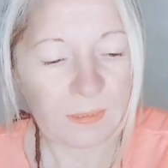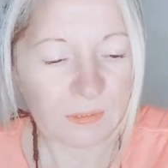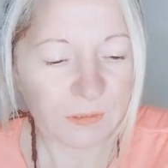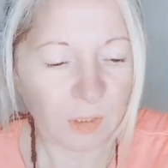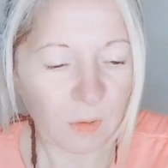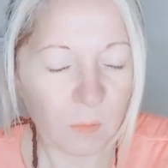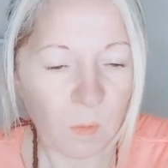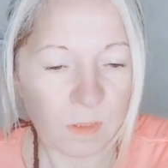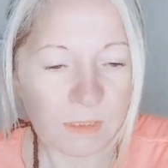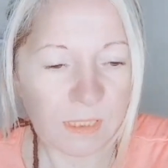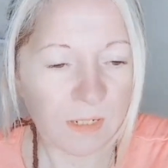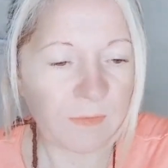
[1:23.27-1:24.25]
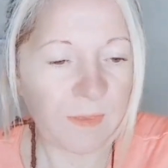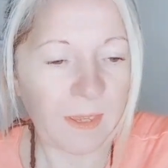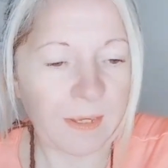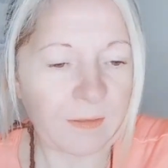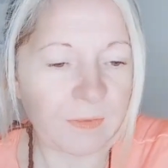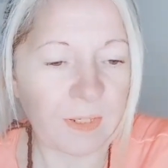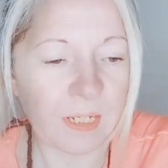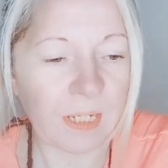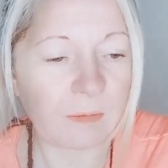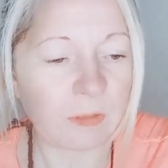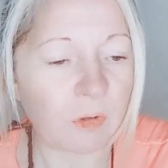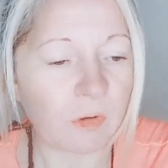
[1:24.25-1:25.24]
So what are they
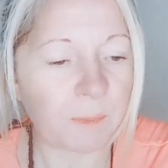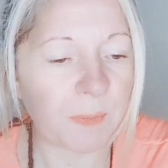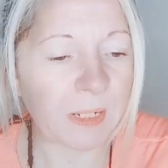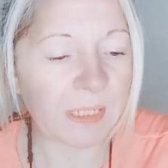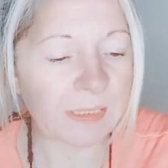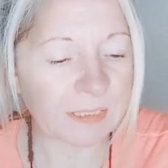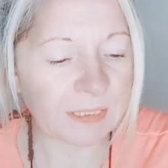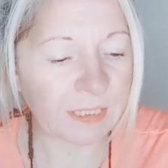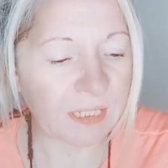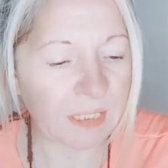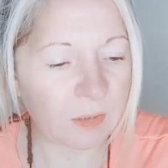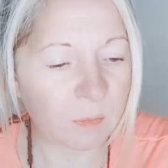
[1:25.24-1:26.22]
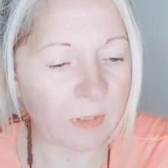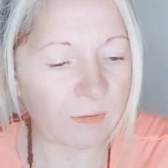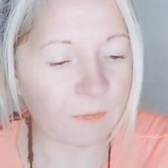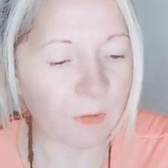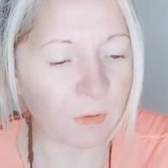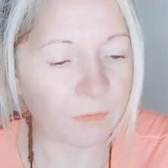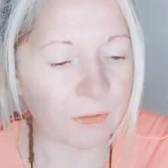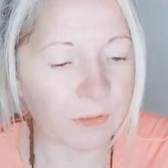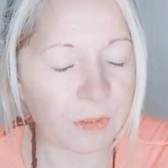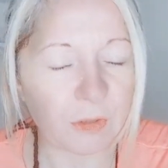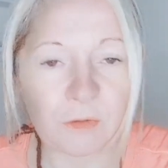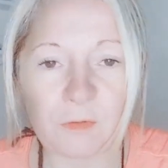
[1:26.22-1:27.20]
thinking? You're a bit concerned. We've got
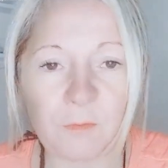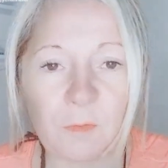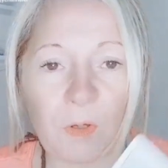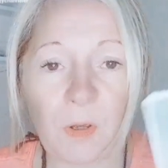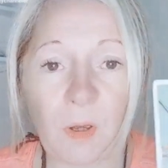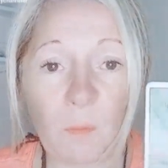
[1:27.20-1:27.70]
the Two of